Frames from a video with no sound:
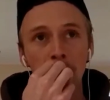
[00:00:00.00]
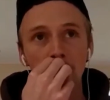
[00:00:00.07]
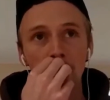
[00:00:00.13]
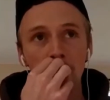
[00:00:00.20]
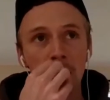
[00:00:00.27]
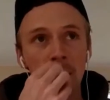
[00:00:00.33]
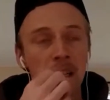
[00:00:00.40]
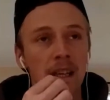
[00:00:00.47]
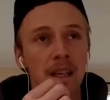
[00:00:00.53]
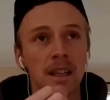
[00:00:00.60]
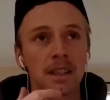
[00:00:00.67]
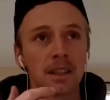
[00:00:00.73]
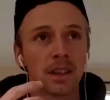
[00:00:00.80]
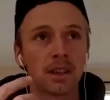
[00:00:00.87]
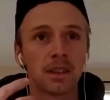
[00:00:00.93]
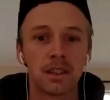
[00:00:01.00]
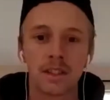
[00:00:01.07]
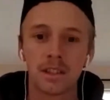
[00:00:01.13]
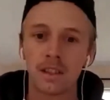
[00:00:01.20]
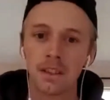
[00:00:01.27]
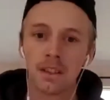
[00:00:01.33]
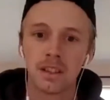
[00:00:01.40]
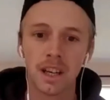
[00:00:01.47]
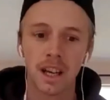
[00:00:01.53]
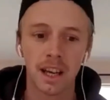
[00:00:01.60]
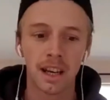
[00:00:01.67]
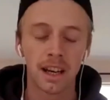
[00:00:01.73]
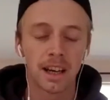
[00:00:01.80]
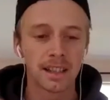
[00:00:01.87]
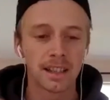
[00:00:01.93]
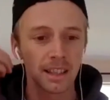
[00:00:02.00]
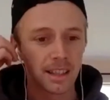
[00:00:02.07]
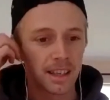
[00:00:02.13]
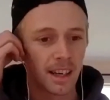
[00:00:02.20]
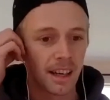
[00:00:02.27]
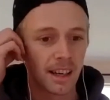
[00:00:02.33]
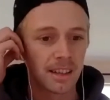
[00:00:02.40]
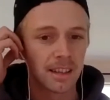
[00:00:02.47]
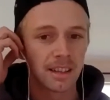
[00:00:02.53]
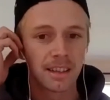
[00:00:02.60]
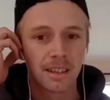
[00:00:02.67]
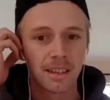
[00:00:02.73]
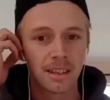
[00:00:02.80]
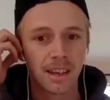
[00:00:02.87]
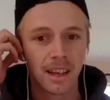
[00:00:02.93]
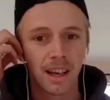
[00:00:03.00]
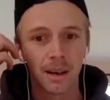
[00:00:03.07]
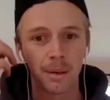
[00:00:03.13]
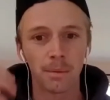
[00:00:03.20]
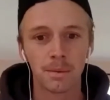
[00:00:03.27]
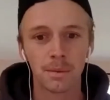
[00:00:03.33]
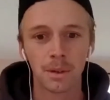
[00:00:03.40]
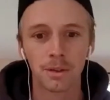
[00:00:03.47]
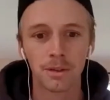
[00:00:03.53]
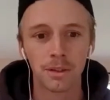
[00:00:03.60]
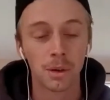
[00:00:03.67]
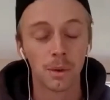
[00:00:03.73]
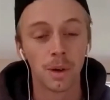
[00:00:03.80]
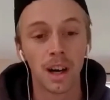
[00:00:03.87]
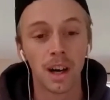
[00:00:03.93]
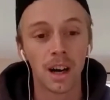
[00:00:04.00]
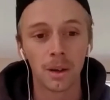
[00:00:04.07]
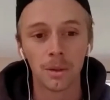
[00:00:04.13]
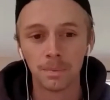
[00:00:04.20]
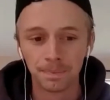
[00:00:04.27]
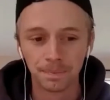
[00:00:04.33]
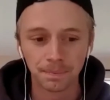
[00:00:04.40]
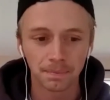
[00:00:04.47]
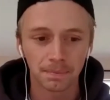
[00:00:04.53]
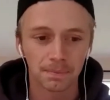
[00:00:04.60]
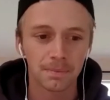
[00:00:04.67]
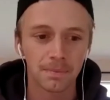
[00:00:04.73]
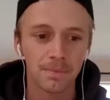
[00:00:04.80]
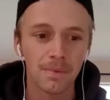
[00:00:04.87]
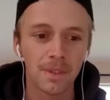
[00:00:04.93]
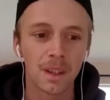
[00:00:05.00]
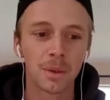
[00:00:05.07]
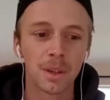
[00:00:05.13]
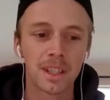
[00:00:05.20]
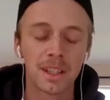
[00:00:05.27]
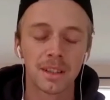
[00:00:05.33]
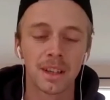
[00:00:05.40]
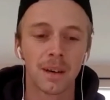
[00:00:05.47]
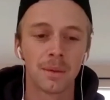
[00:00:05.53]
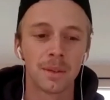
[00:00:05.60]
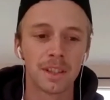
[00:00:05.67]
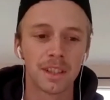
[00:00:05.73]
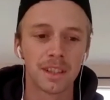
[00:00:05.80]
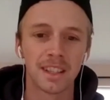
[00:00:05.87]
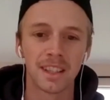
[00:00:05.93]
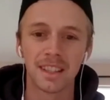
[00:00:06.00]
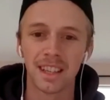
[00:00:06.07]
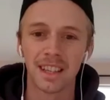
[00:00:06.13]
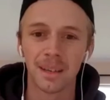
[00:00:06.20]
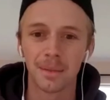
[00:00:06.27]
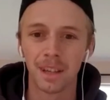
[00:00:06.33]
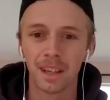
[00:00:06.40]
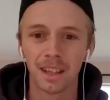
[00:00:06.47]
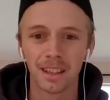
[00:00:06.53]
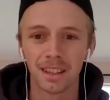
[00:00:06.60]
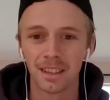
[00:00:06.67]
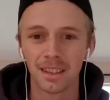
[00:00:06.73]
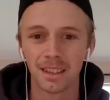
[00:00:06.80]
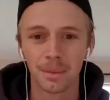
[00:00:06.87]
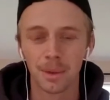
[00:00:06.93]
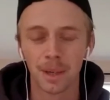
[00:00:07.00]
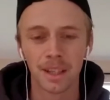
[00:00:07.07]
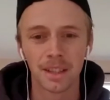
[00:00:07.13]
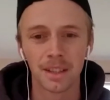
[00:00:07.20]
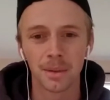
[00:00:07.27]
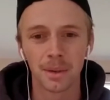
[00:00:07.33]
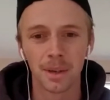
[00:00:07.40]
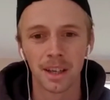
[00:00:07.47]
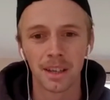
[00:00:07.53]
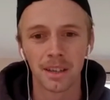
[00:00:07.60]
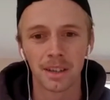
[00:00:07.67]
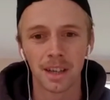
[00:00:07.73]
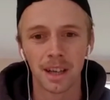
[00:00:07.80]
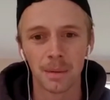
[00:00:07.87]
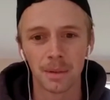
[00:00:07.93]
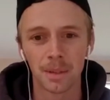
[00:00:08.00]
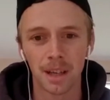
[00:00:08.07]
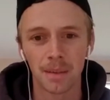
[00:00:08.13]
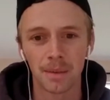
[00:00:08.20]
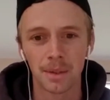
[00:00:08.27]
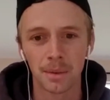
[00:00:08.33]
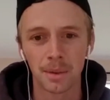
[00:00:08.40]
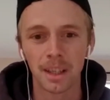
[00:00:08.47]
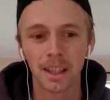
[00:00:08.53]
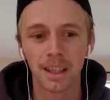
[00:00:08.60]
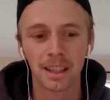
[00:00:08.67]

and then so Jay and I sit down, or for a while, we used to sit down like once a week or a couple of times a week,